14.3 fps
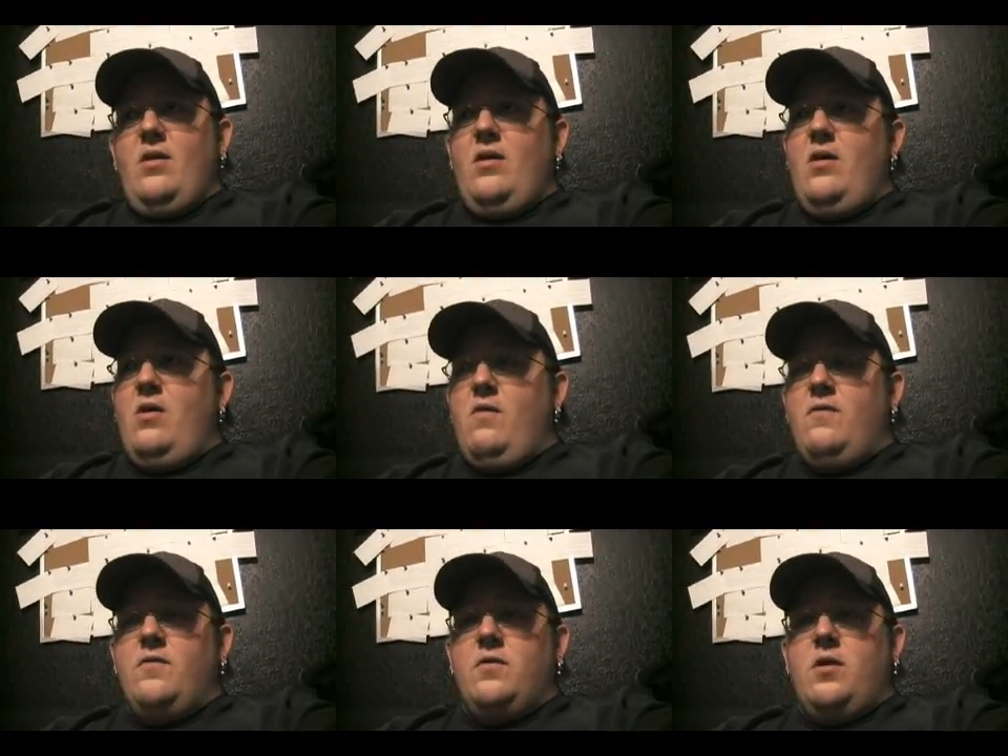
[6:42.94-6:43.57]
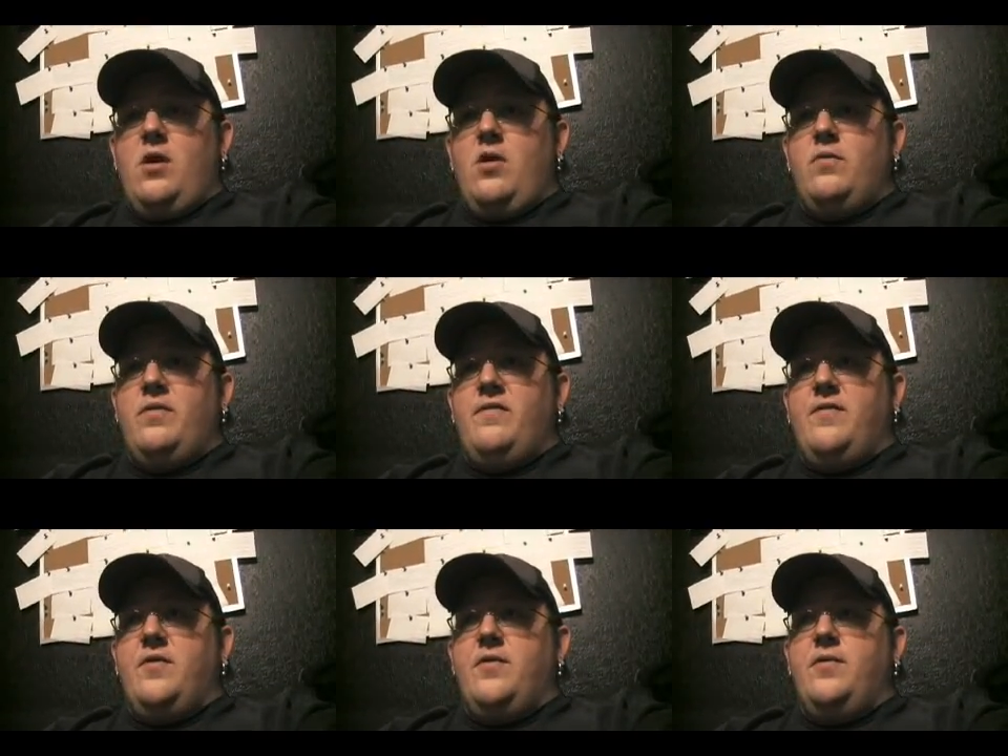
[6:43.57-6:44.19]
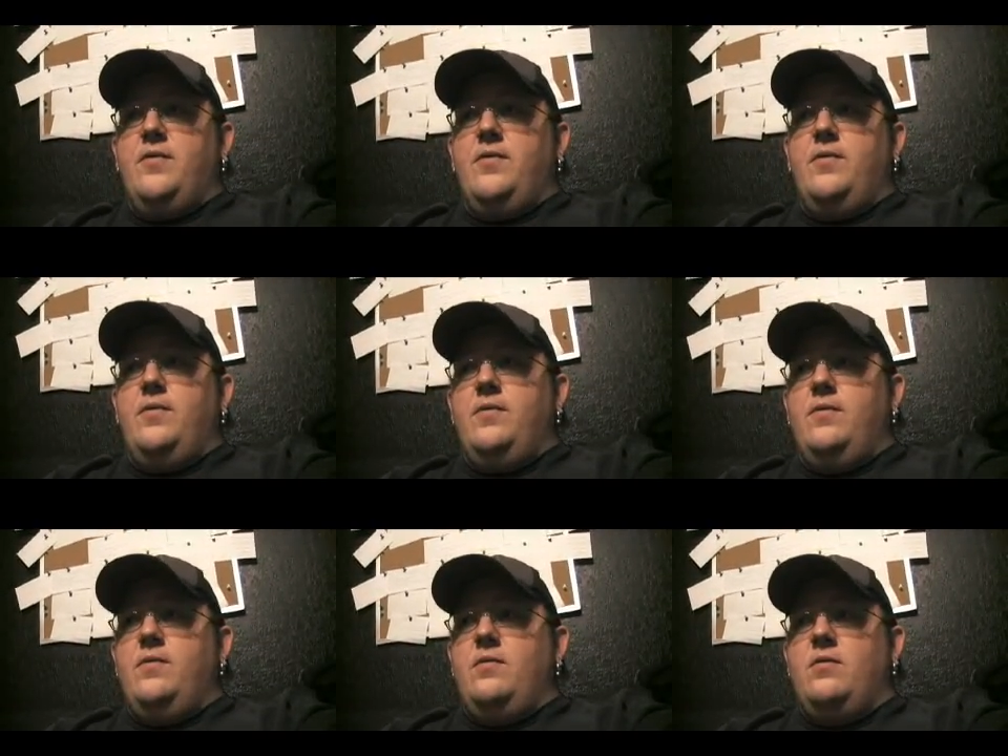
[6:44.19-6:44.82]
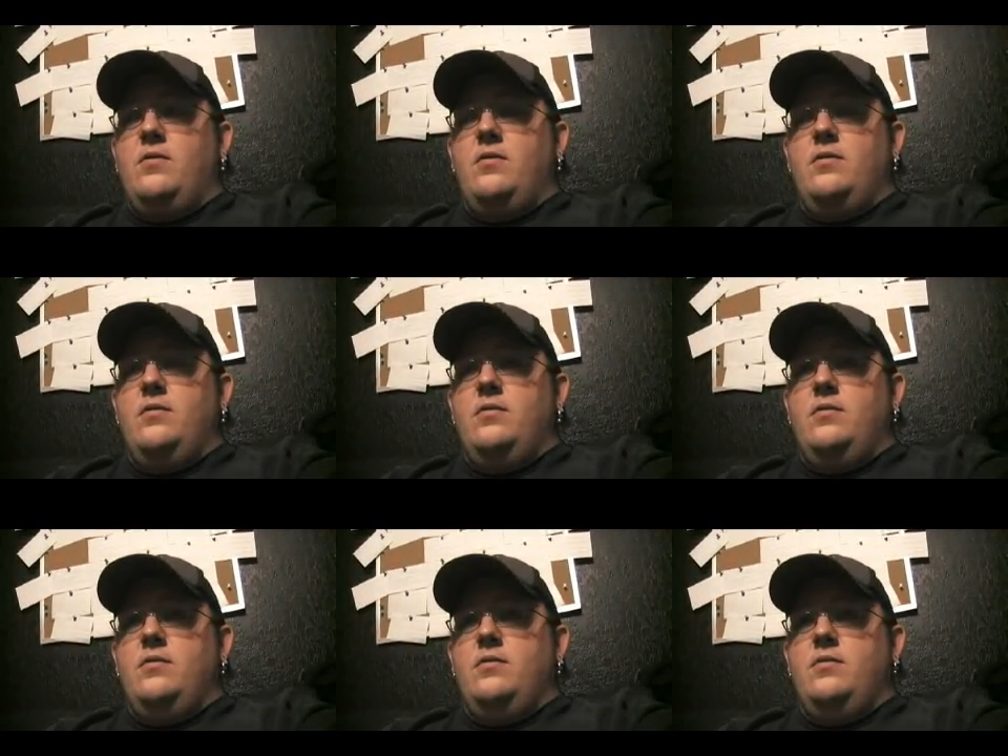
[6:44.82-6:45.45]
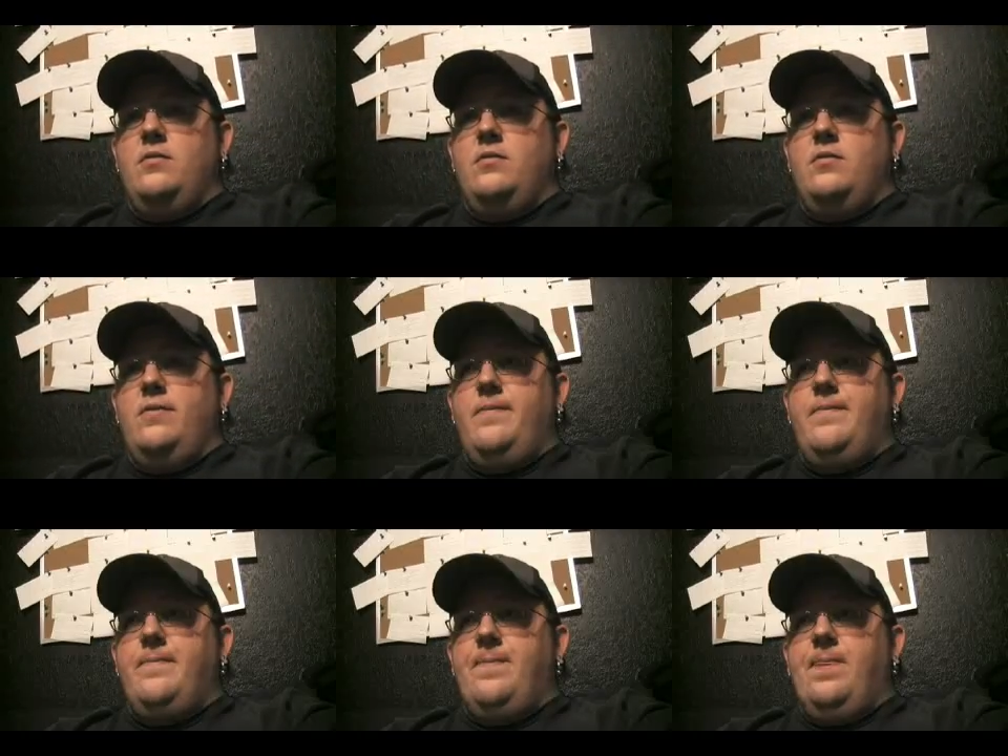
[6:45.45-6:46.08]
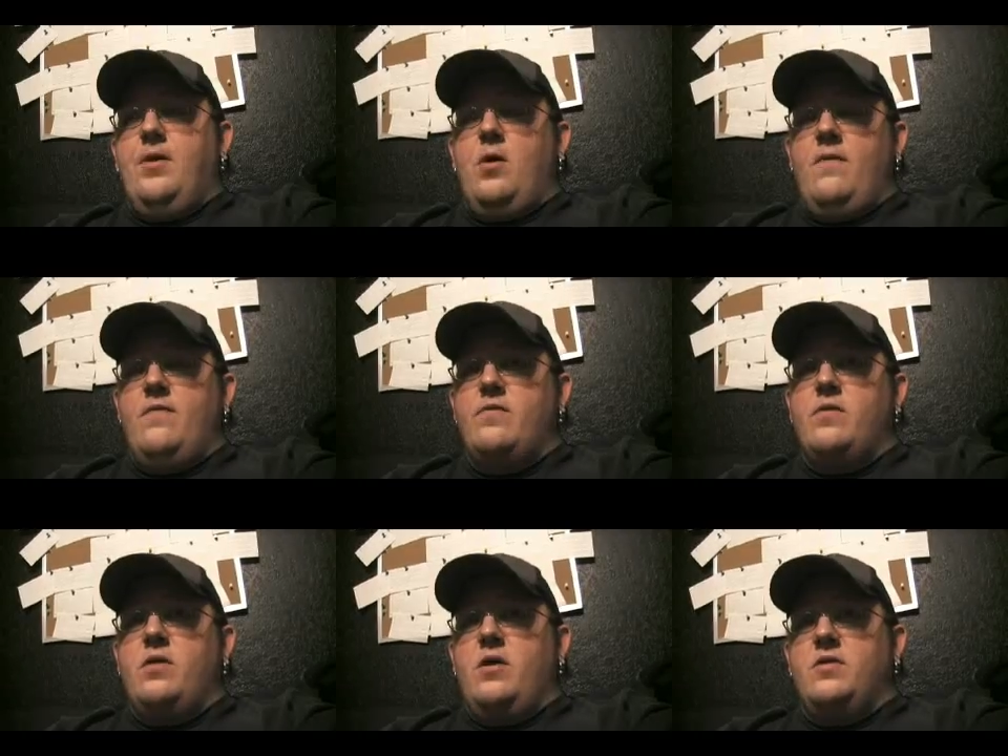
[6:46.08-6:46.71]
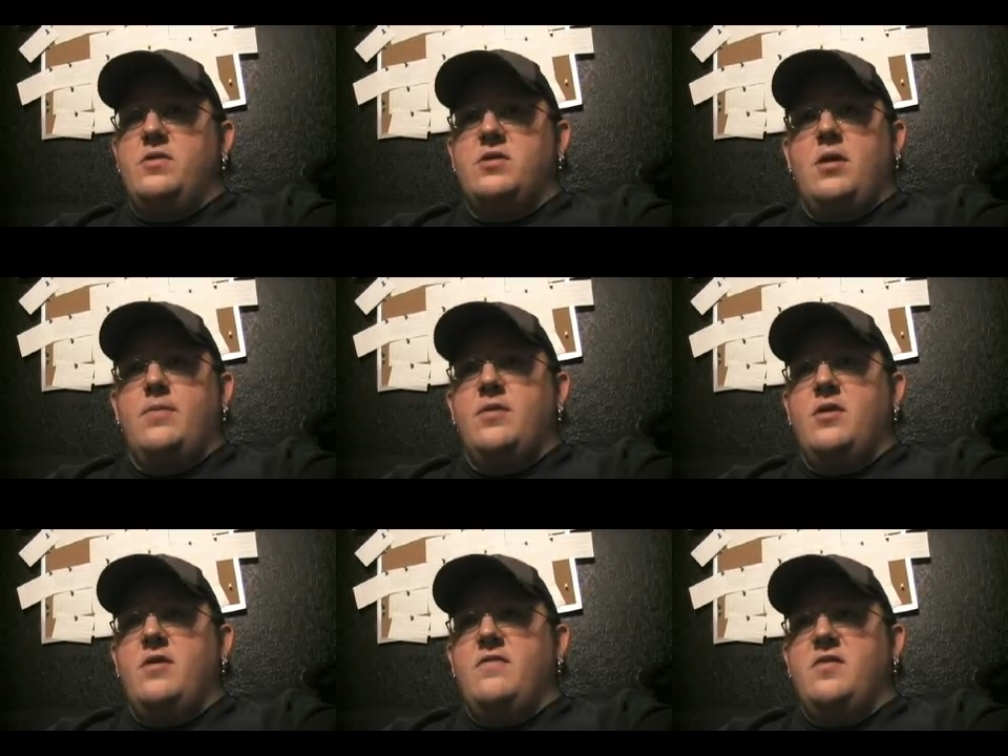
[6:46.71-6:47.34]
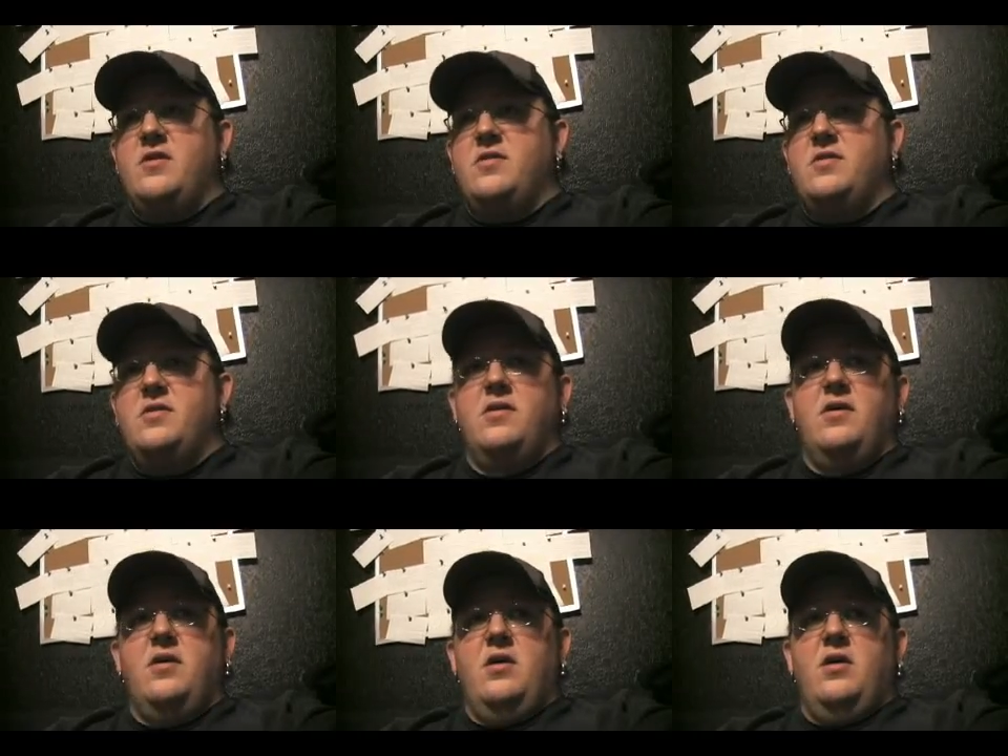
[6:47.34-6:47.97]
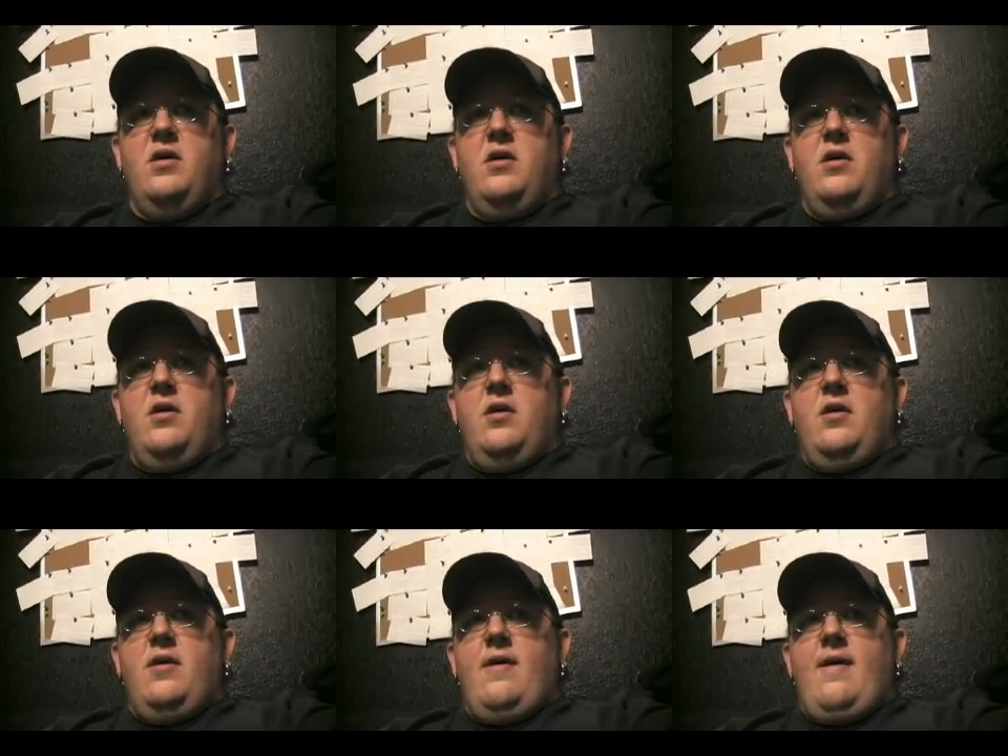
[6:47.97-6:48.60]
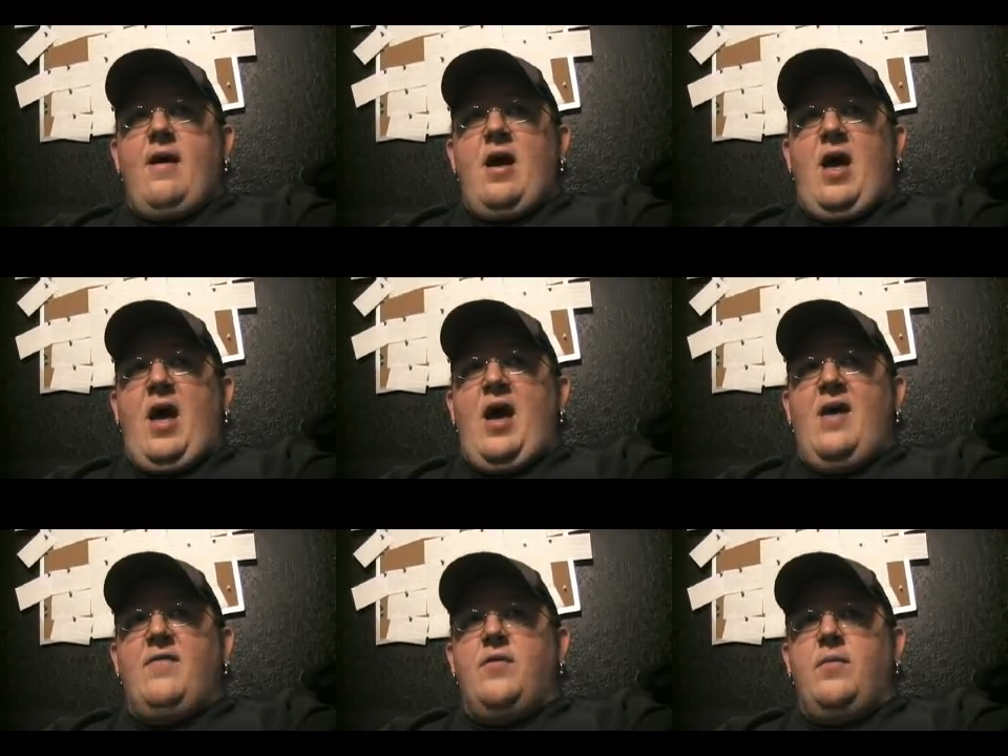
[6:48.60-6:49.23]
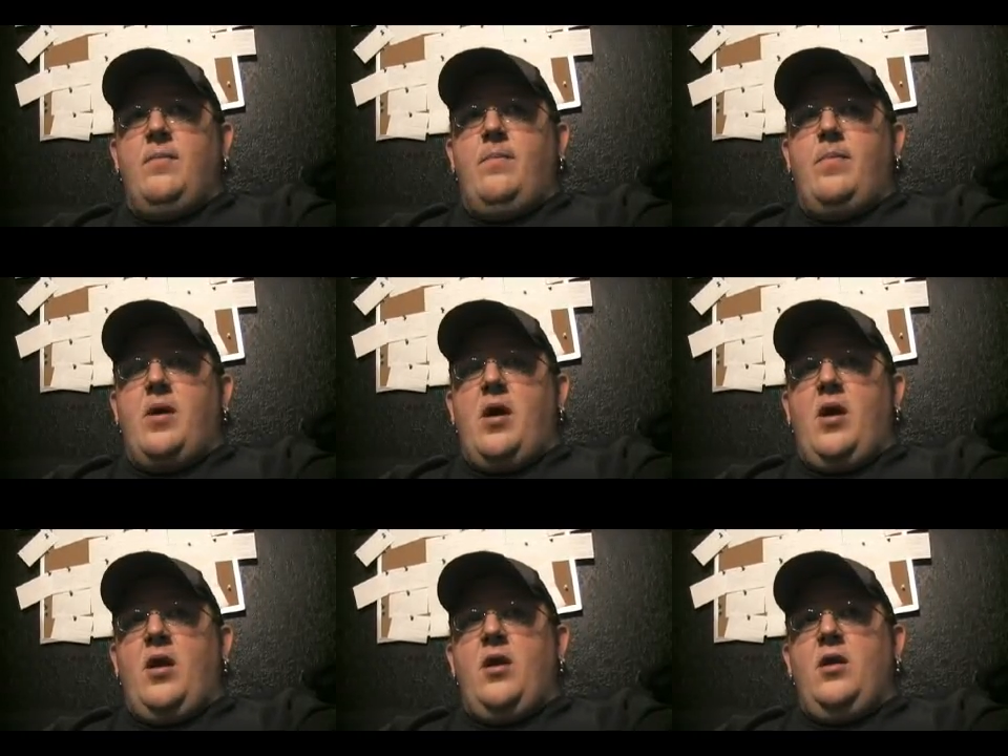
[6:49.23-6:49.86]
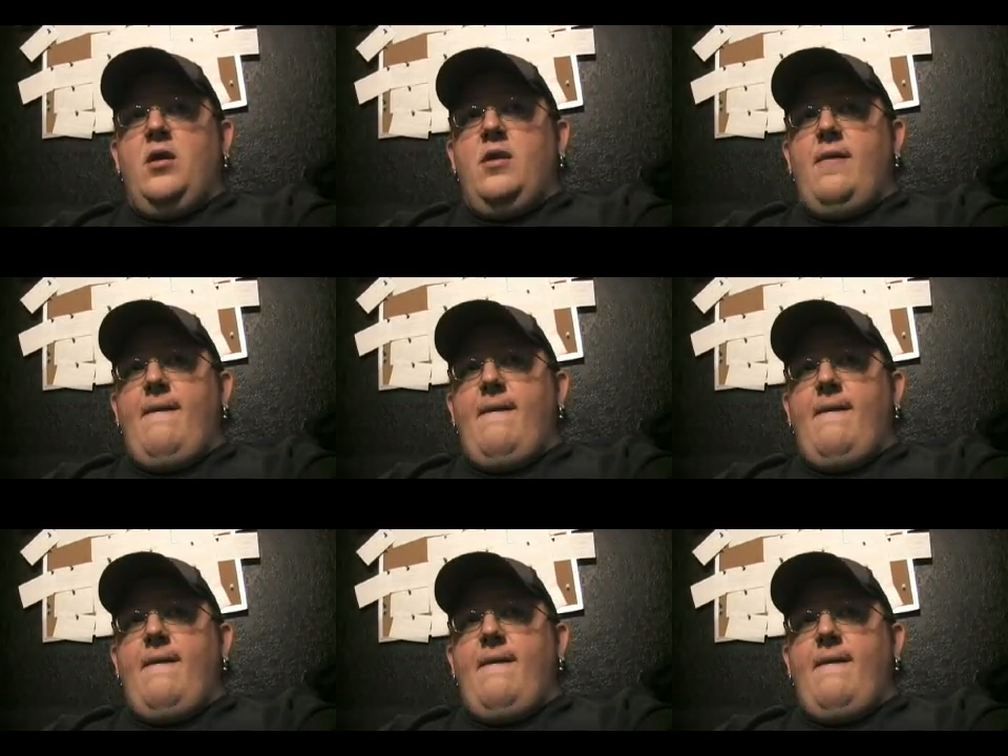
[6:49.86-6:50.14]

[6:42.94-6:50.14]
Overall review, or overall summary of this, I haven't bought it.